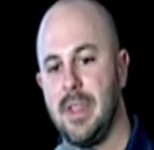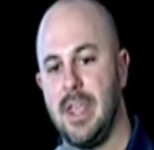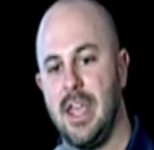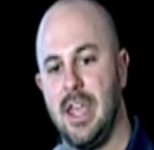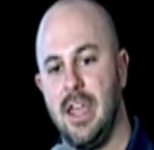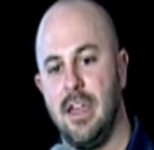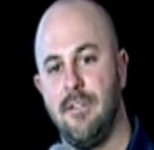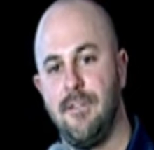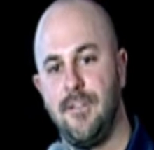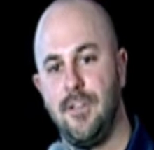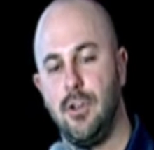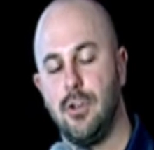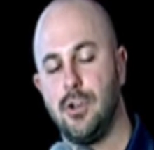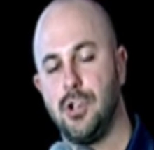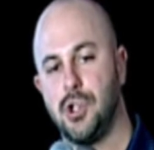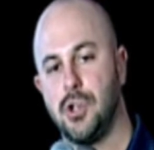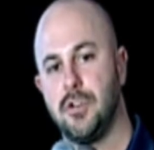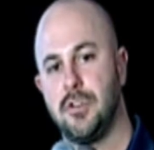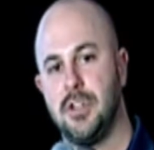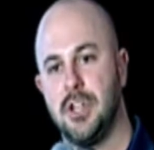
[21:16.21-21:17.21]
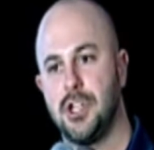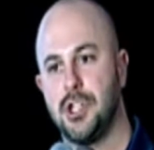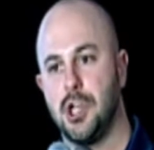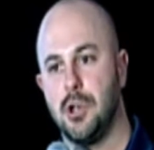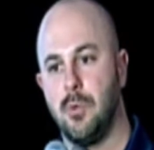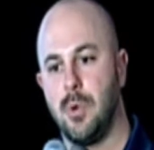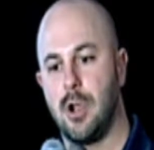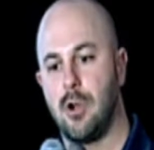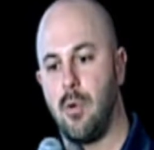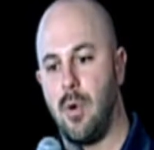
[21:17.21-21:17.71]
If your jurisdiction
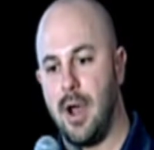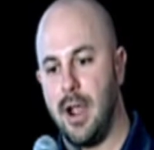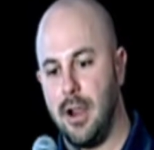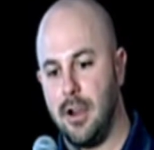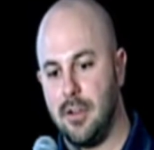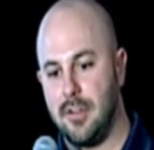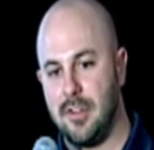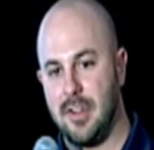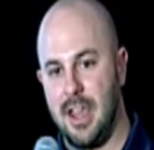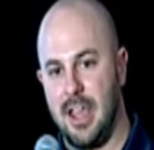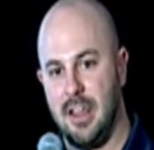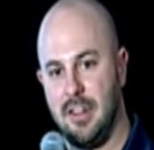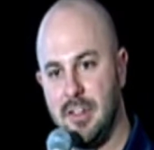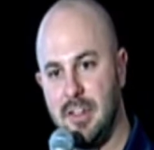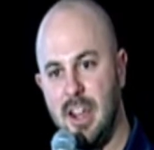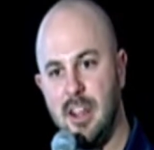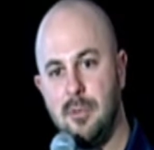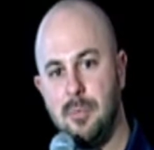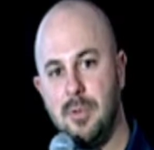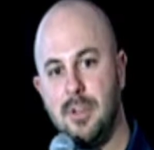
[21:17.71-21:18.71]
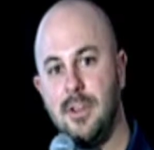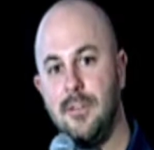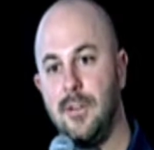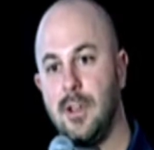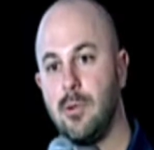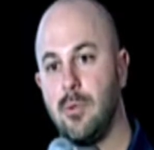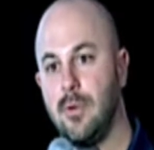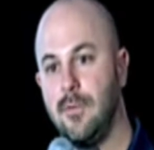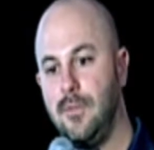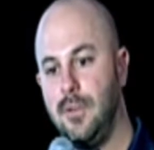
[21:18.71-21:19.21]
requires a site-specific
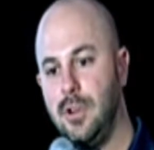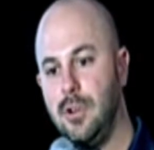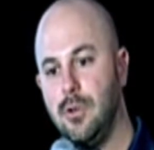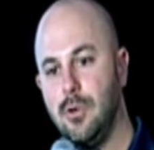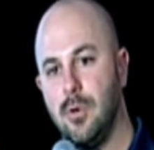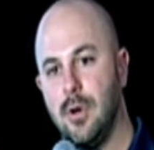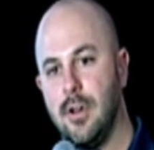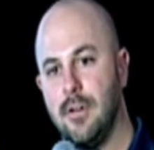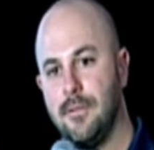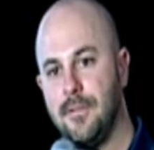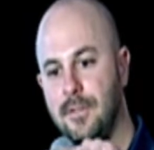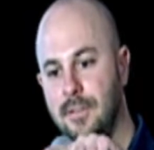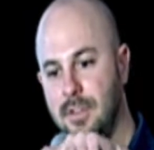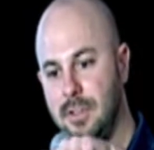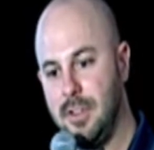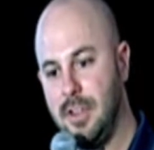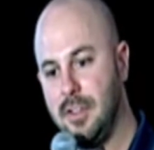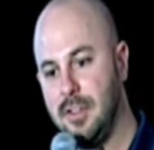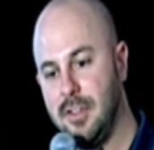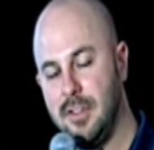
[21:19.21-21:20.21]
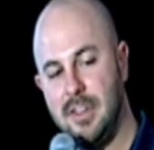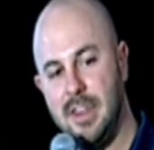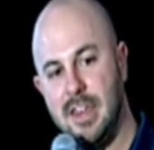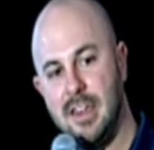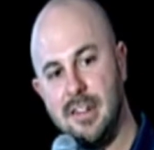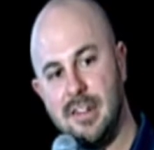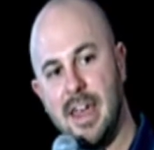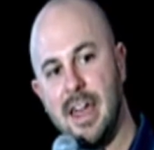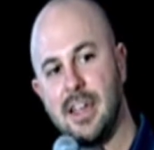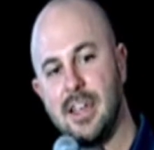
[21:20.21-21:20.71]
review of this is the
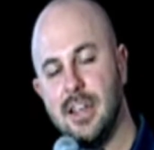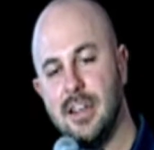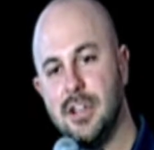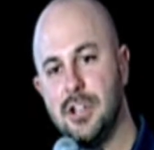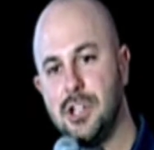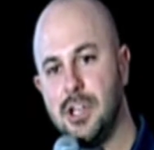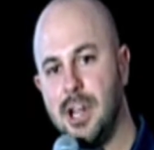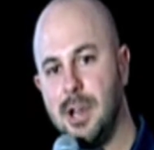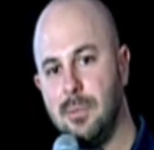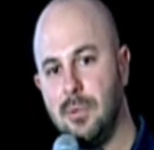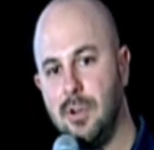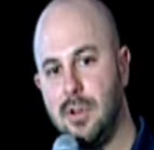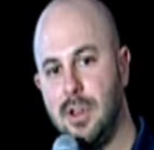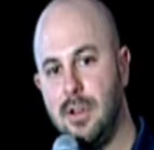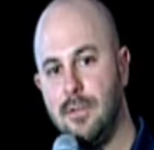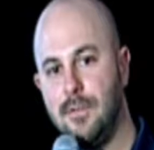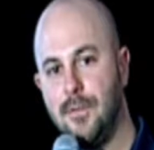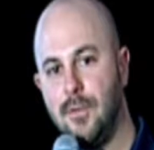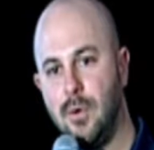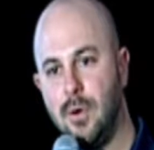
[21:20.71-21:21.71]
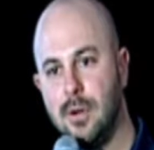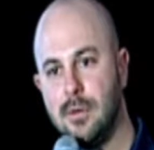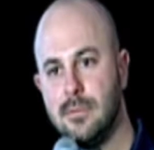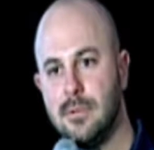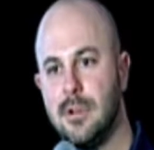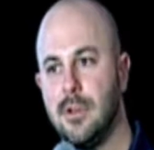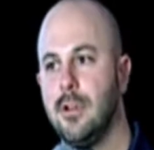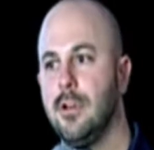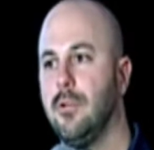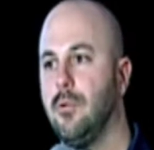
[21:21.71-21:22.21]
exact condition I'm looking for,
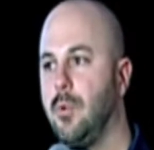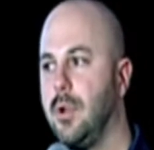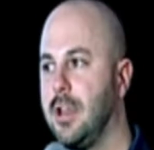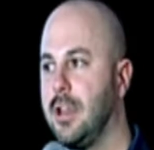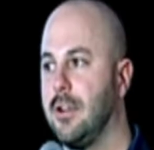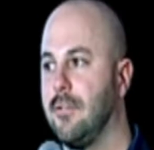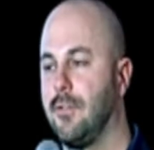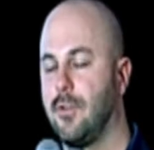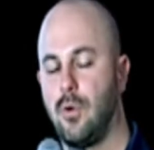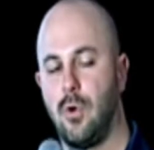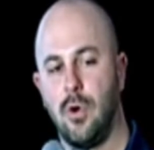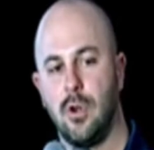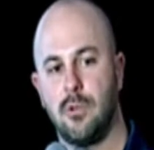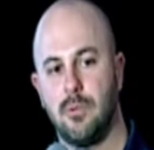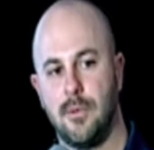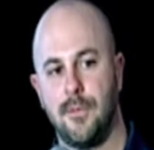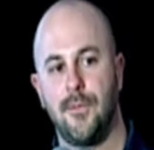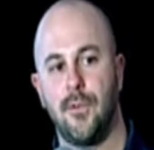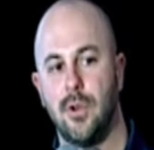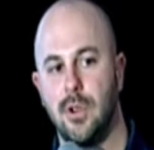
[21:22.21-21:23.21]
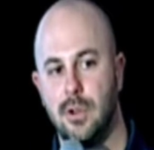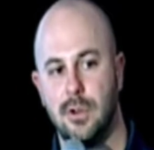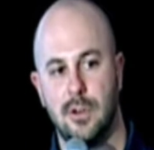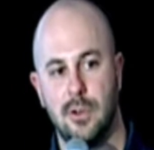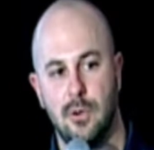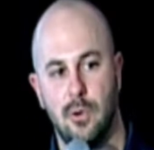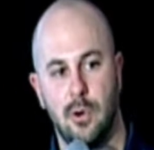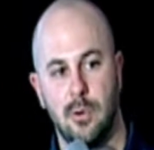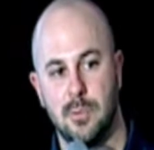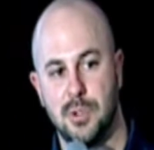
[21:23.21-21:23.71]
we can of course refer you to
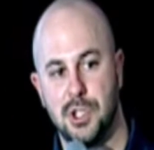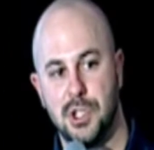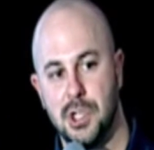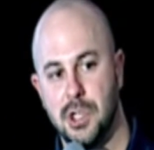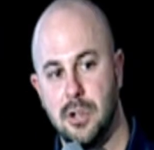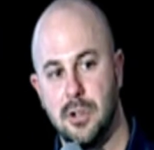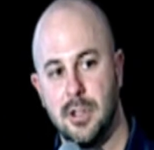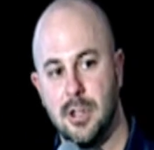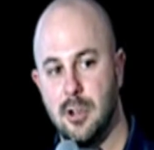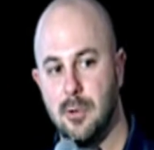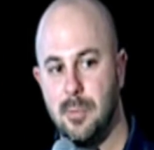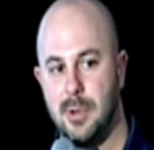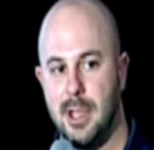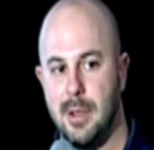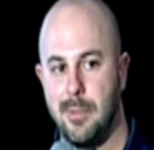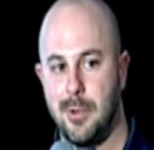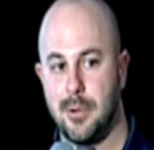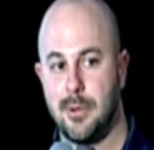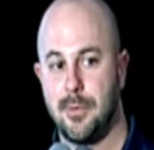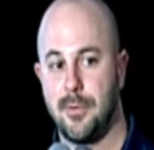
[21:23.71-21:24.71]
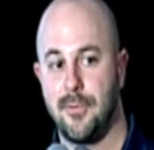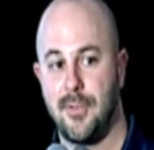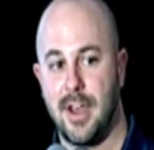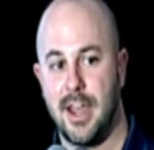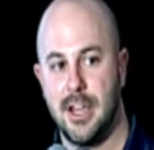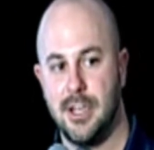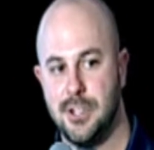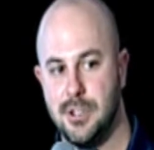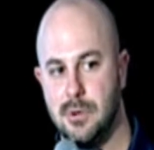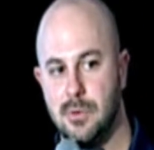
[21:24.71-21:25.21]
Norm Shield and he'll be able to
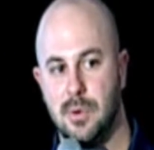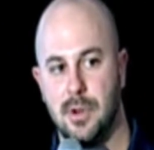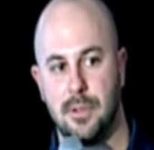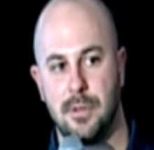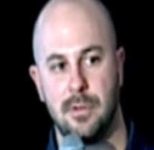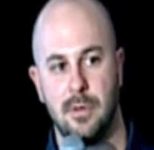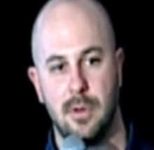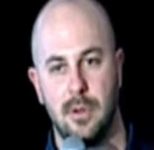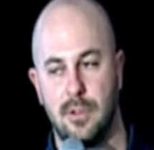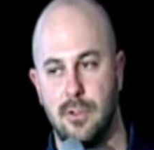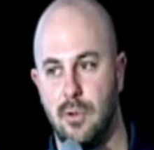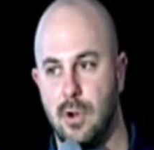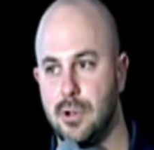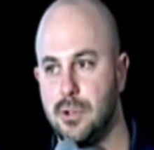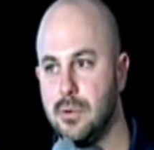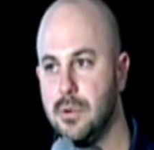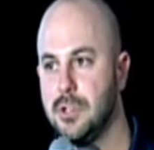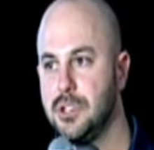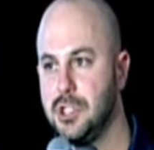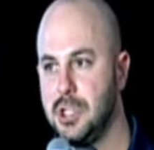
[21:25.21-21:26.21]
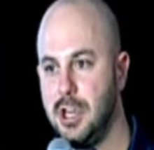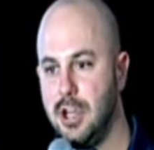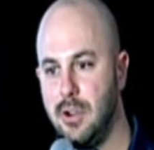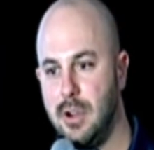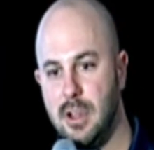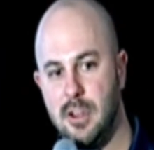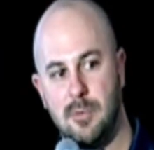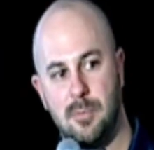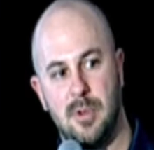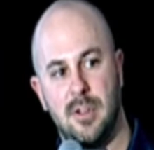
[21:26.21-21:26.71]
provide you with structural
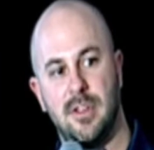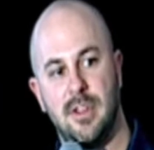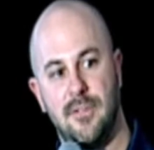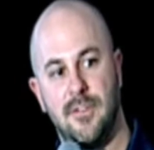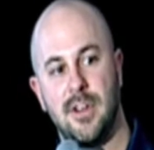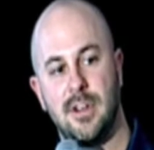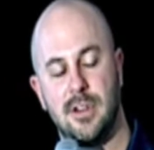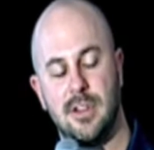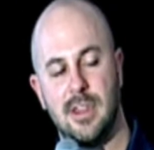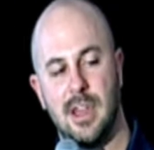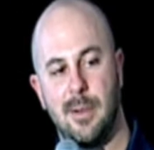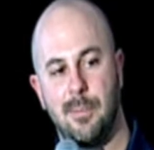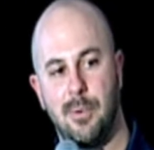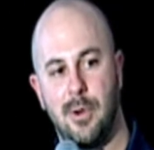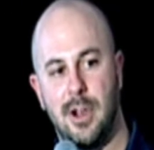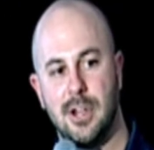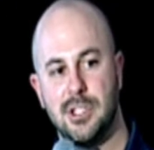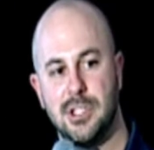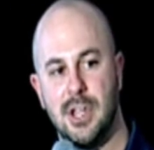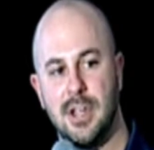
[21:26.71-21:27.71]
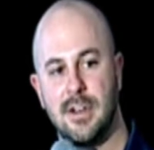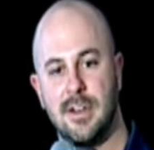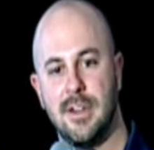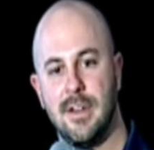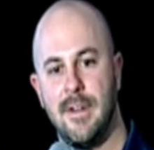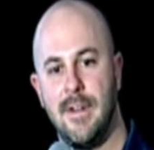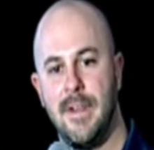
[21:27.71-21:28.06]
engineering specific to that project.